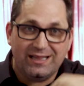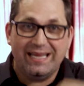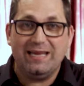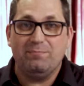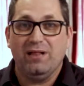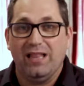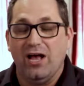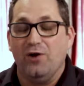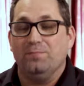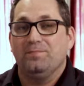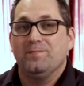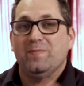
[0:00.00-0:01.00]
link
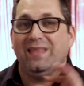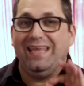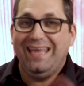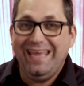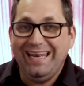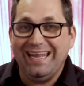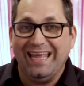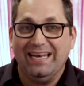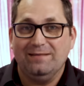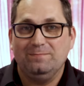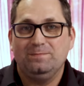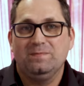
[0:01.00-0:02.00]
below. In
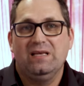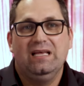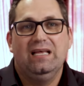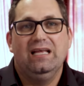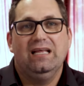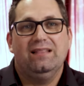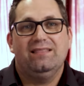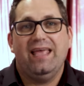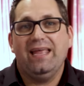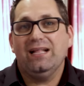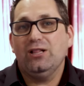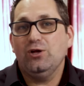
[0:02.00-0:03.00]
it,
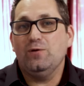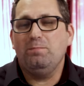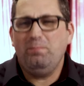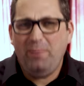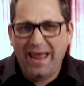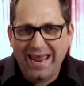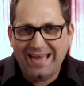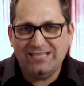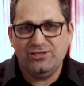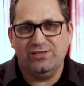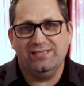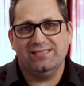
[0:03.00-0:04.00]
they include
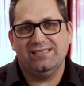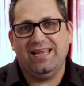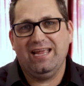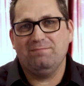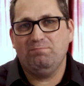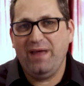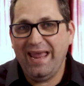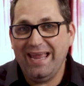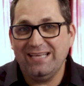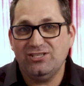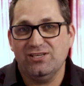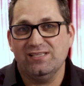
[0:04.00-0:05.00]
pages and
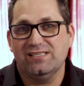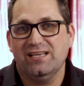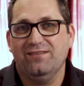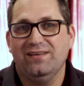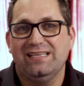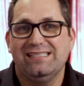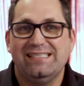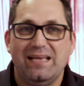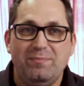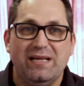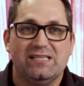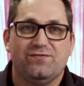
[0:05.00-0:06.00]
pages of
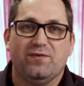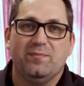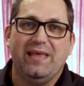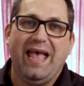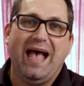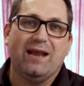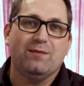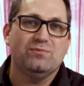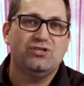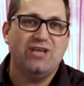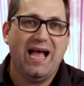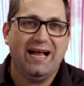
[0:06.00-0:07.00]
exhibits from the Adam
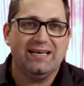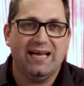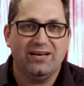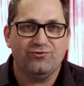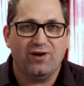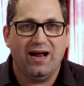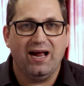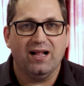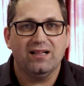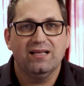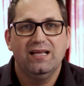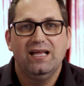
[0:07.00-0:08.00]
Shacknai
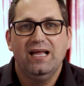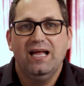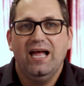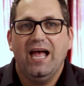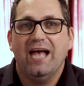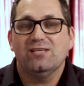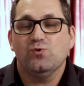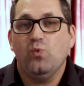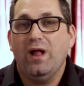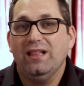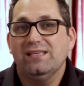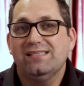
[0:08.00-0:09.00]
trial, as
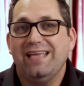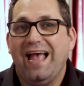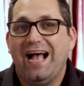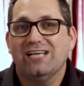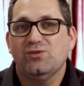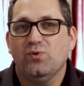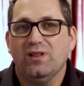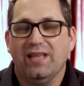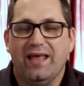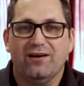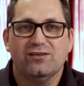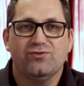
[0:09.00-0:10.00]
well as the actual
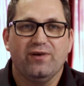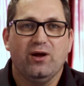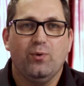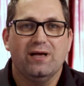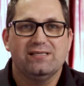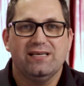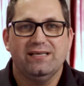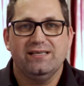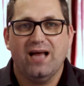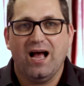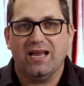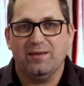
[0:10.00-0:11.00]
letters requesting
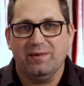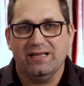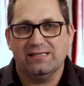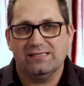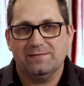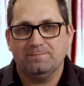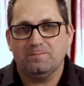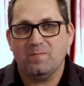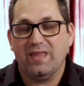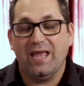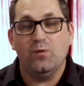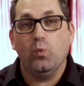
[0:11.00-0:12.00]
documents.
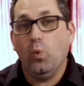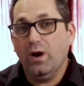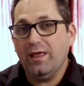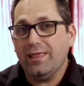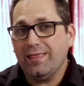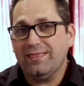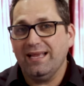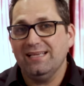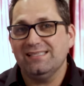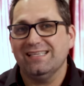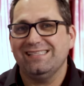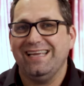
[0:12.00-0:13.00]
And one of the
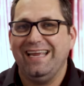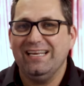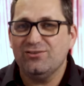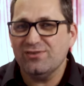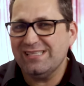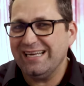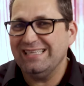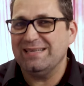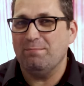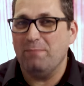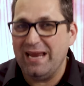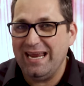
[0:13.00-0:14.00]
things that's interesting to
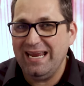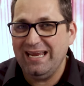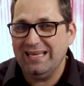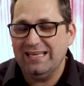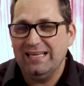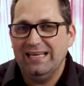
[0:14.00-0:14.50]
me